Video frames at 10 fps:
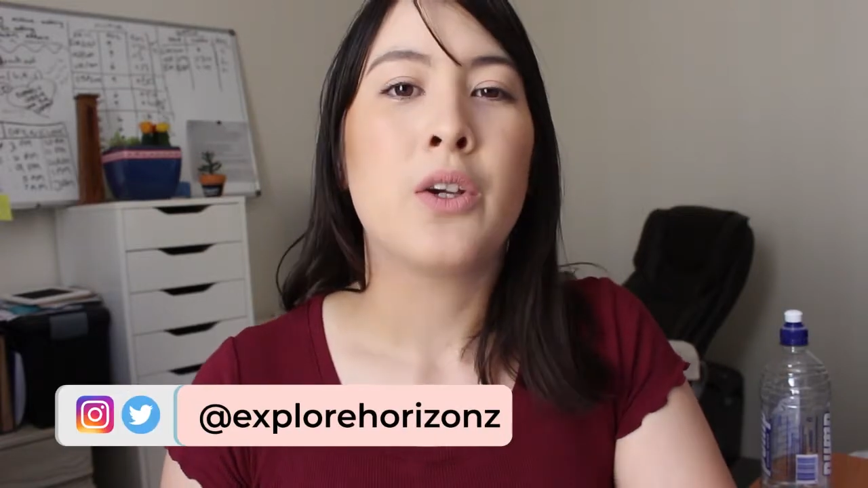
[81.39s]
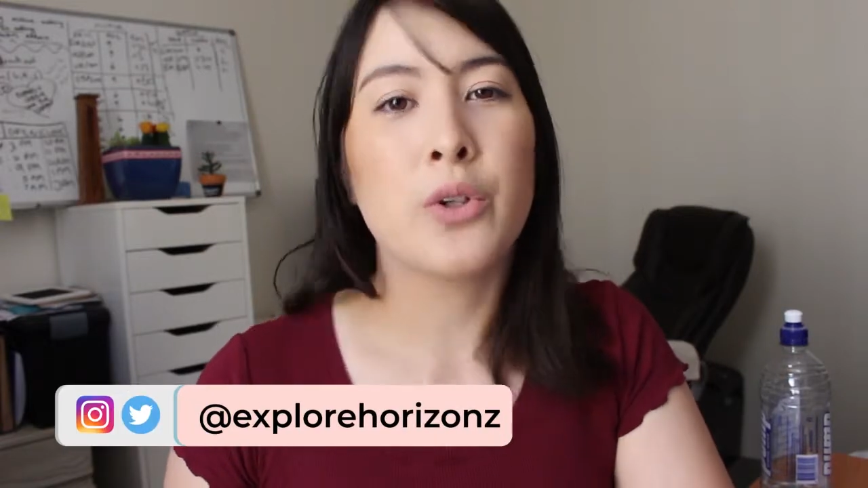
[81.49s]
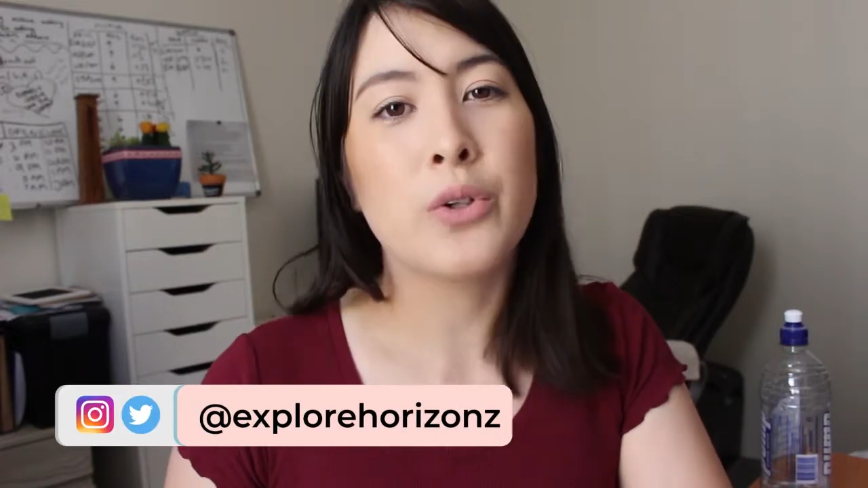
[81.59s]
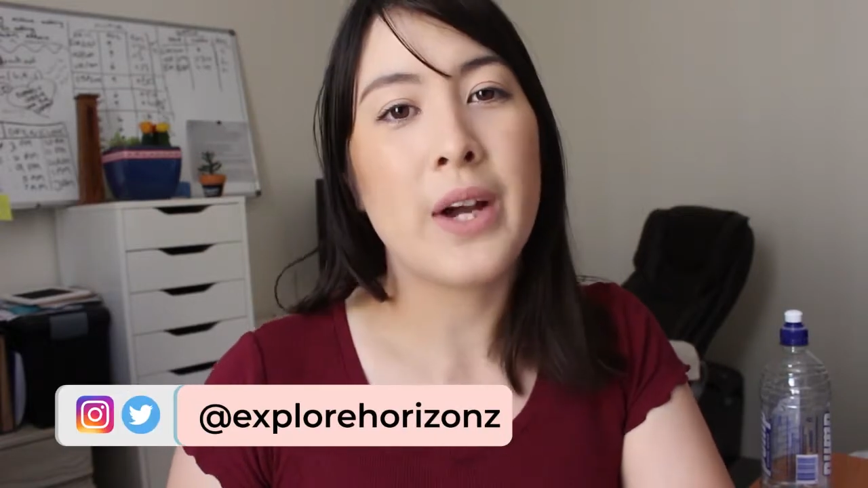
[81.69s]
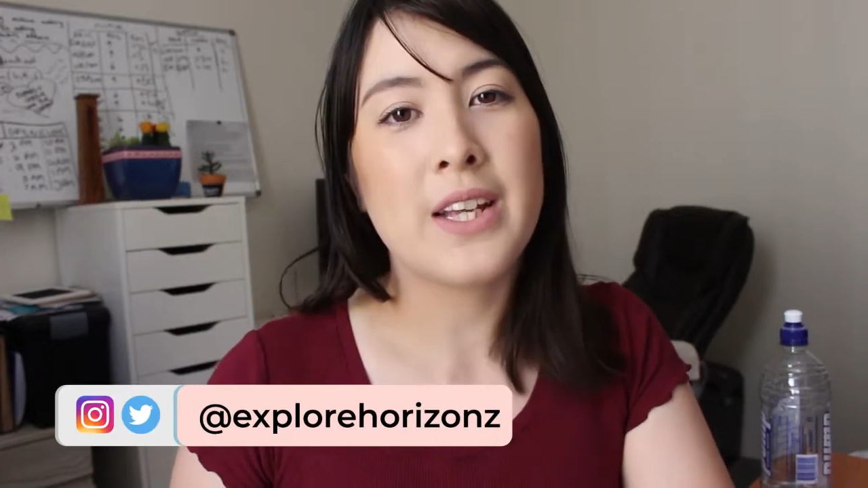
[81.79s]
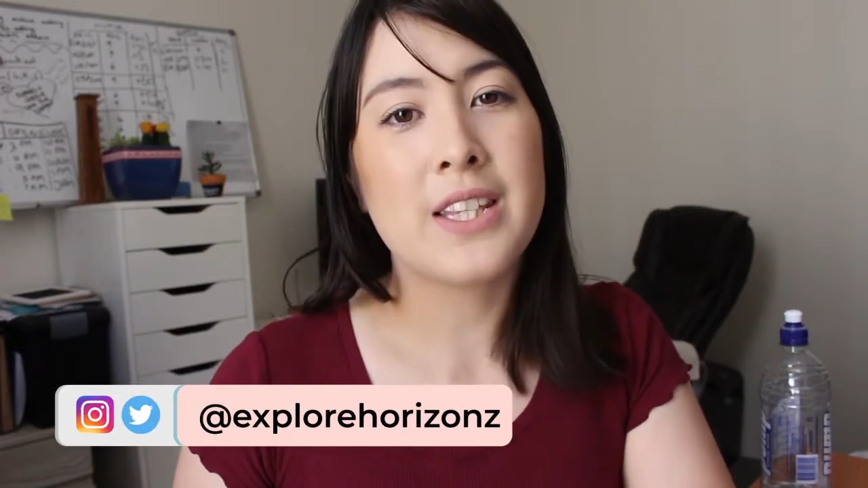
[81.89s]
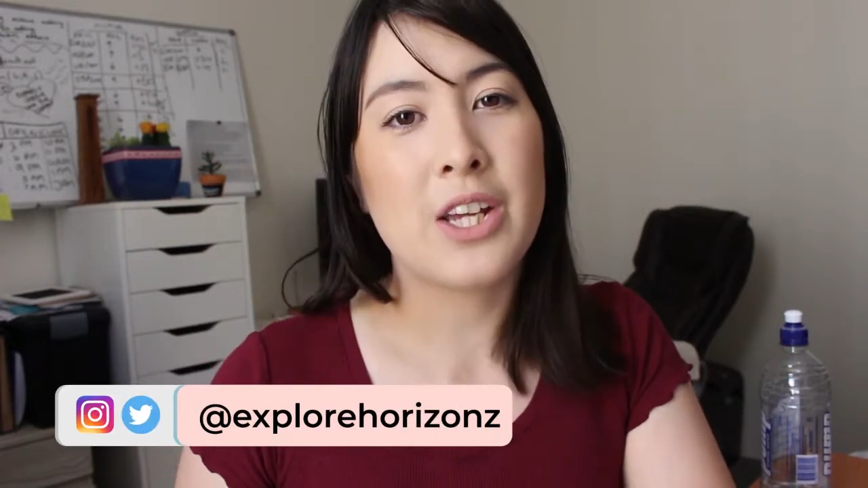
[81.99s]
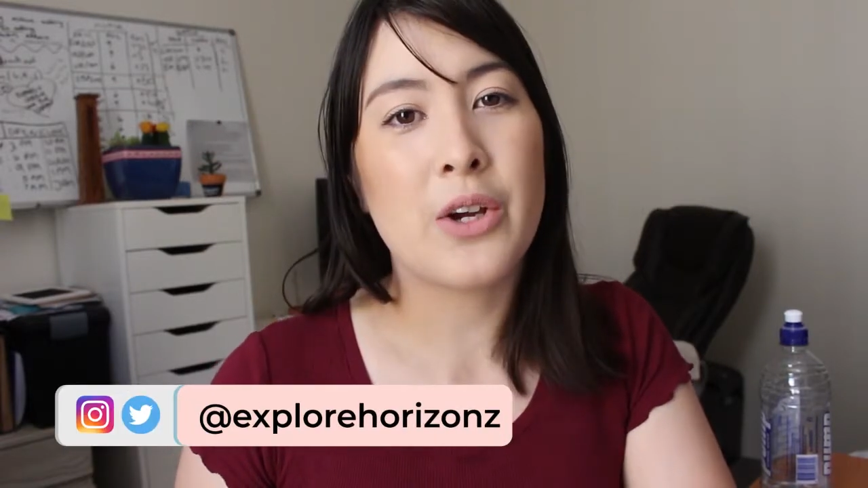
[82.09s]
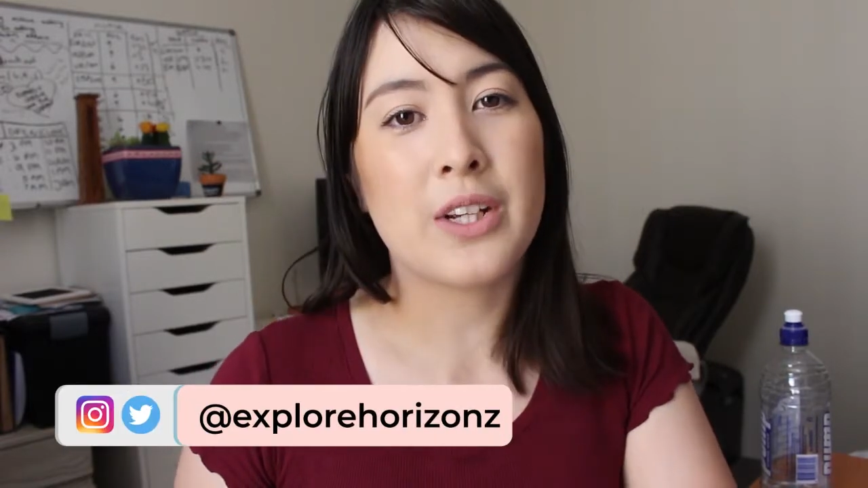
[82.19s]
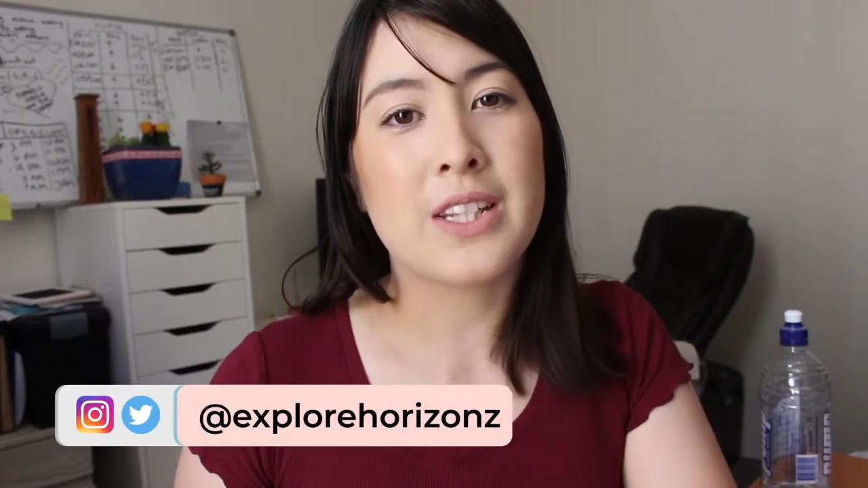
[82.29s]
Google
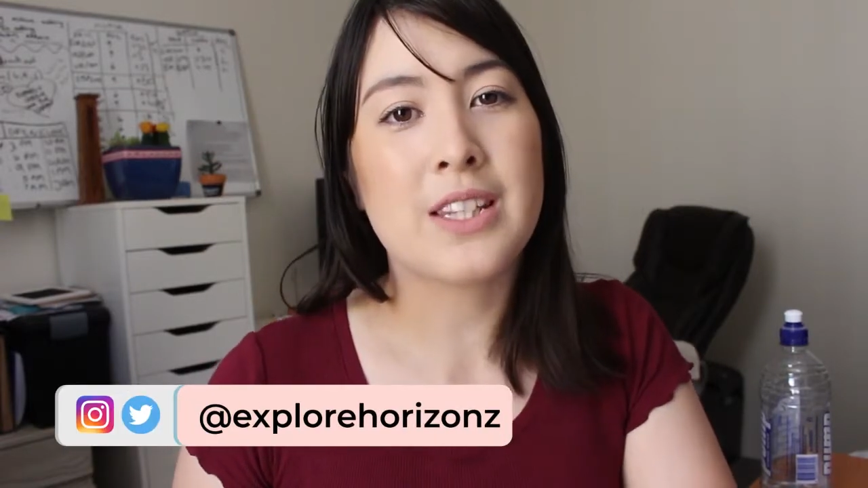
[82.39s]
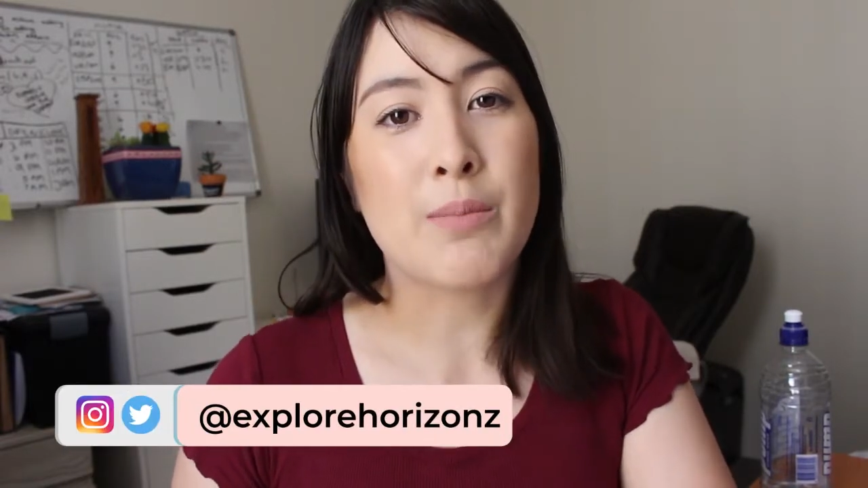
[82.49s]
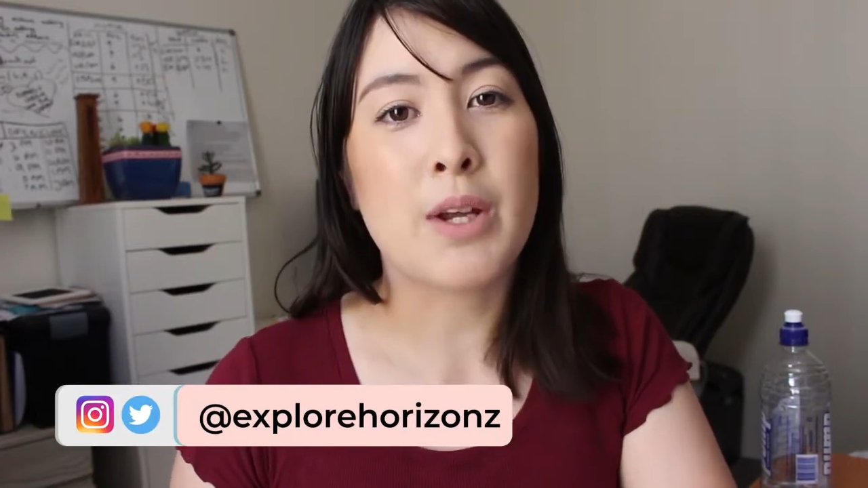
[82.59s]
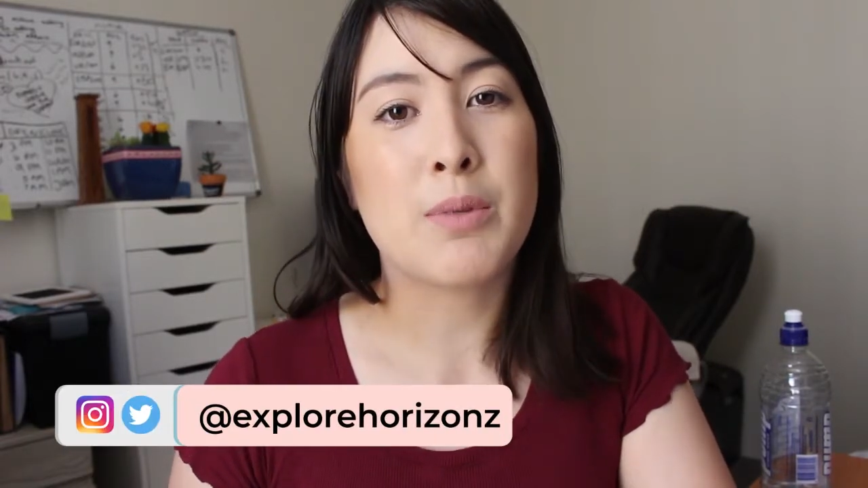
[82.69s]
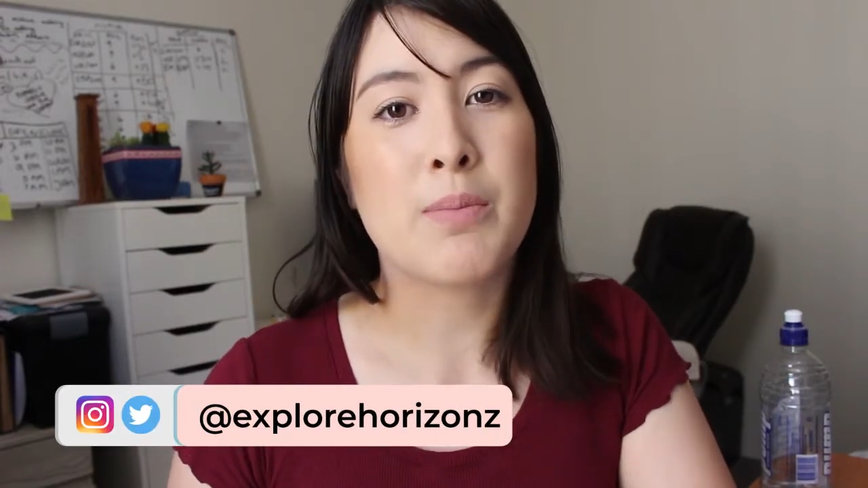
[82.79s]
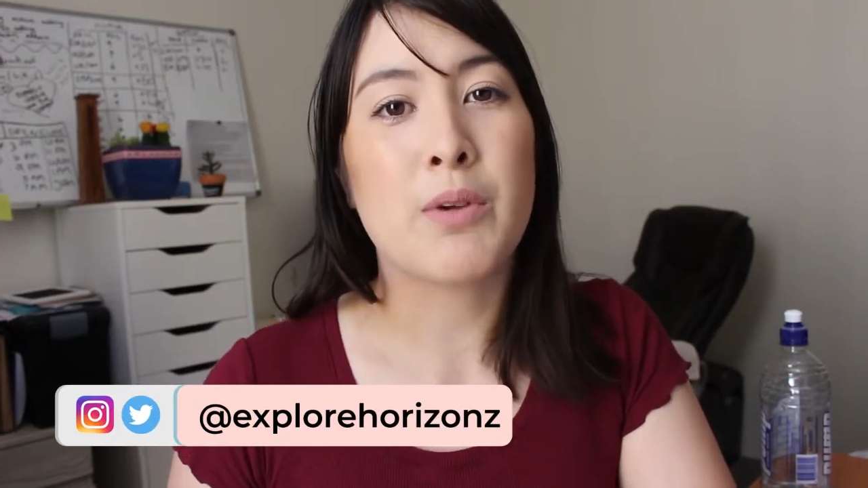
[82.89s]
SEO can sometimes